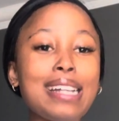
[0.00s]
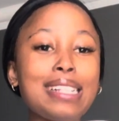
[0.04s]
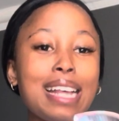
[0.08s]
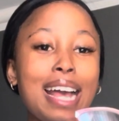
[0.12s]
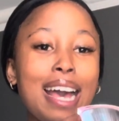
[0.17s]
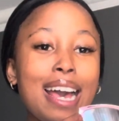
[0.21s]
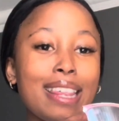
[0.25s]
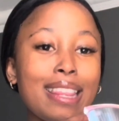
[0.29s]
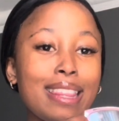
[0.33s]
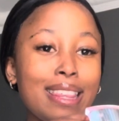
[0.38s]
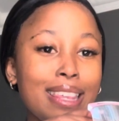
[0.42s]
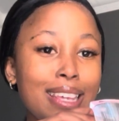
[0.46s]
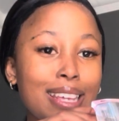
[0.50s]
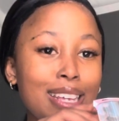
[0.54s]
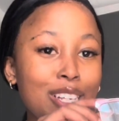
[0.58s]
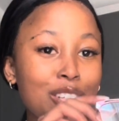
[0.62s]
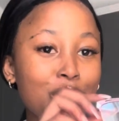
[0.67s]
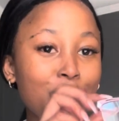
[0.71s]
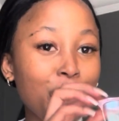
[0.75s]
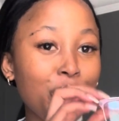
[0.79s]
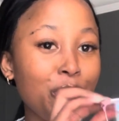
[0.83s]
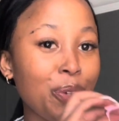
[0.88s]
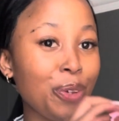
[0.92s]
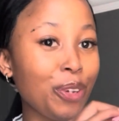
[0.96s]
are
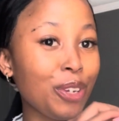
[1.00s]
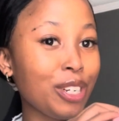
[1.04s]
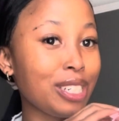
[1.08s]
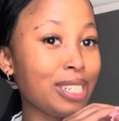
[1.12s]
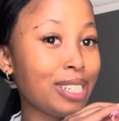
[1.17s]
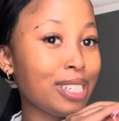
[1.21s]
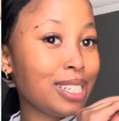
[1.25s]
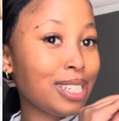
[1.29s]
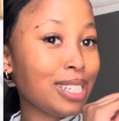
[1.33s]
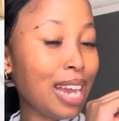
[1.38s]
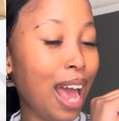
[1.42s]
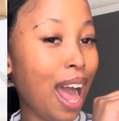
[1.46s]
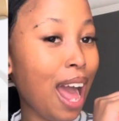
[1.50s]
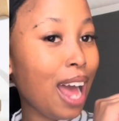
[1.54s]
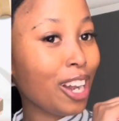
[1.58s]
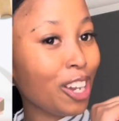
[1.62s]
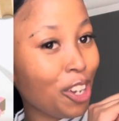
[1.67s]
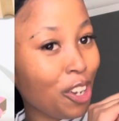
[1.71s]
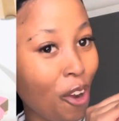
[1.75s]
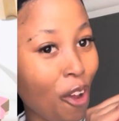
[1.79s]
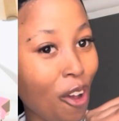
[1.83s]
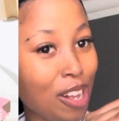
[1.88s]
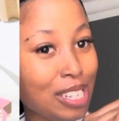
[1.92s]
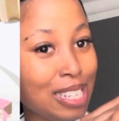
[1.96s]
these cute
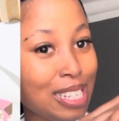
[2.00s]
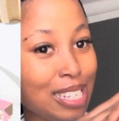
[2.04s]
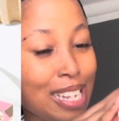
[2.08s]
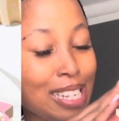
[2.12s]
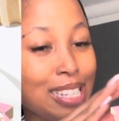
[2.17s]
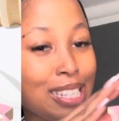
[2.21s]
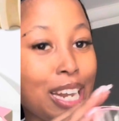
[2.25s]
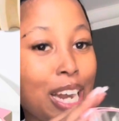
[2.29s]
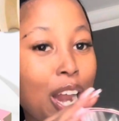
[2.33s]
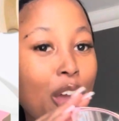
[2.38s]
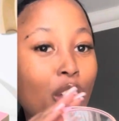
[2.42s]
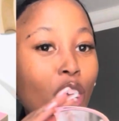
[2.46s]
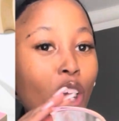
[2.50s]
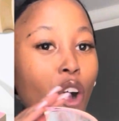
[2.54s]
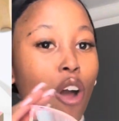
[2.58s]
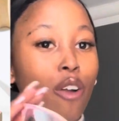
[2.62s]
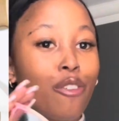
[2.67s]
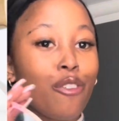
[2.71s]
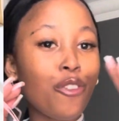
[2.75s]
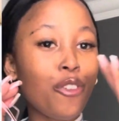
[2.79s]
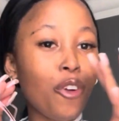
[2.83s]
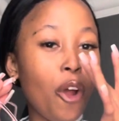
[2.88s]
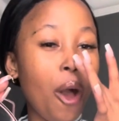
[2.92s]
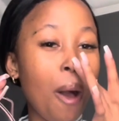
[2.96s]
glasses that I got
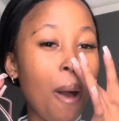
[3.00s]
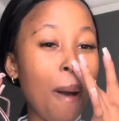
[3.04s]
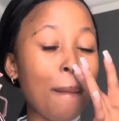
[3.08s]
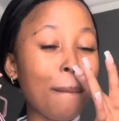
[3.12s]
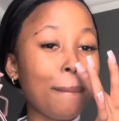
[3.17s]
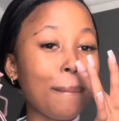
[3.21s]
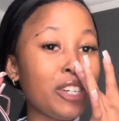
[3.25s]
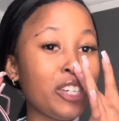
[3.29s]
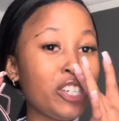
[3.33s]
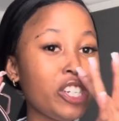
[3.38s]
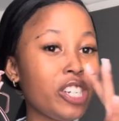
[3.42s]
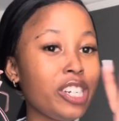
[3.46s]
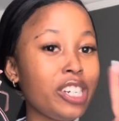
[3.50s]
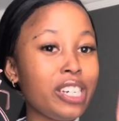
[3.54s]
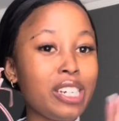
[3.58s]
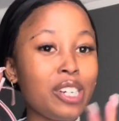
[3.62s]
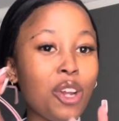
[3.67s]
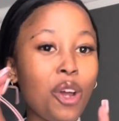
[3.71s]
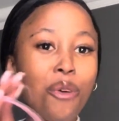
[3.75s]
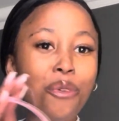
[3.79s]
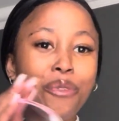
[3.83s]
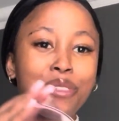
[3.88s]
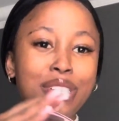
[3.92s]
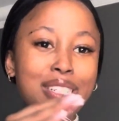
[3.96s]
from Shein,
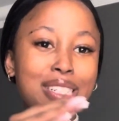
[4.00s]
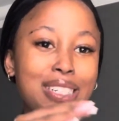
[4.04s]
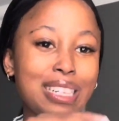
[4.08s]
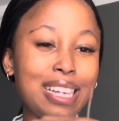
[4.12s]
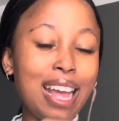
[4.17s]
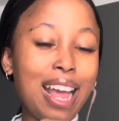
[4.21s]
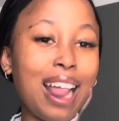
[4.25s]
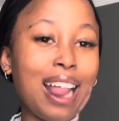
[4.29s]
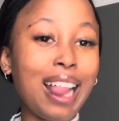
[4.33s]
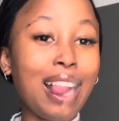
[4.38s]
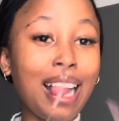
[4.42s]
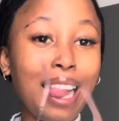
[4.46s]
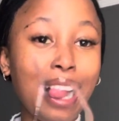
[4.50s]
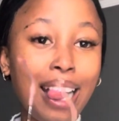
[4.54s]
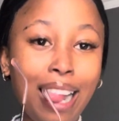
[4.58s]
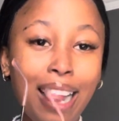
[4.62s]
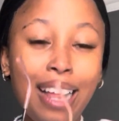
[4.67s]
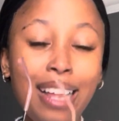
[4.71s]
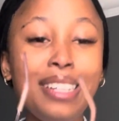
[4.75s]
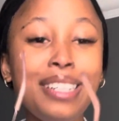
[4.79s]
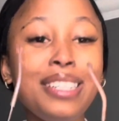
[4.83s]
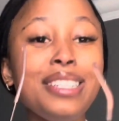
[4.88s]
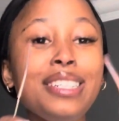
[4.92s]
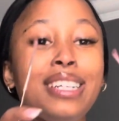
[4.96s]
obviously.
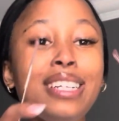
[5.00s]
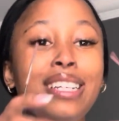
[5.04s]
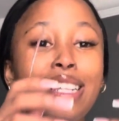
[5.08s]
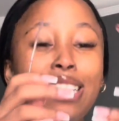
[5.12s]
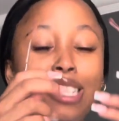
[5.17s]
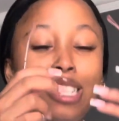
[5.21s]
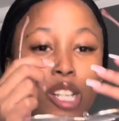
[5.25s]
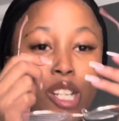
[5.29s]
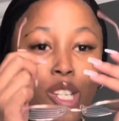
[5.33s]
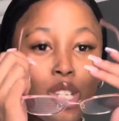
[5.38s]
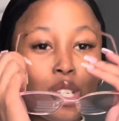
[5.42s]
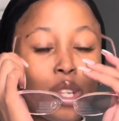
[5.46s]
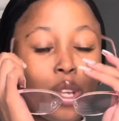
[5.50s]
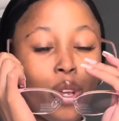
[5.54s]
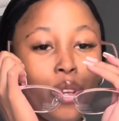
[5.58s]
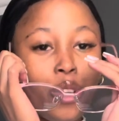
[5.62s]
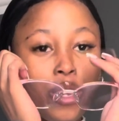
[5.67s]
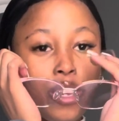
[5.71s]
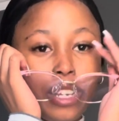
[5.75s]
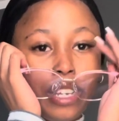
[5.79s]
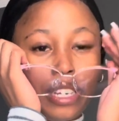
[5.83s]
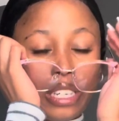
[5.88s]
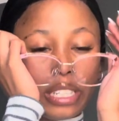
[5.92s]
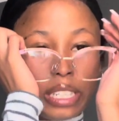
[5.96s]
These are so
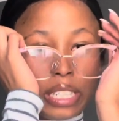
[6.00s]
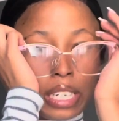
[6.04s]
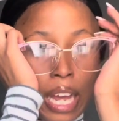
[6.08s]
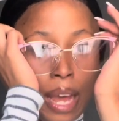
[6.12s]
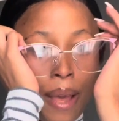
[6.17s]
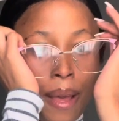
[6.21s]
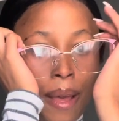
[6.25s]
cute,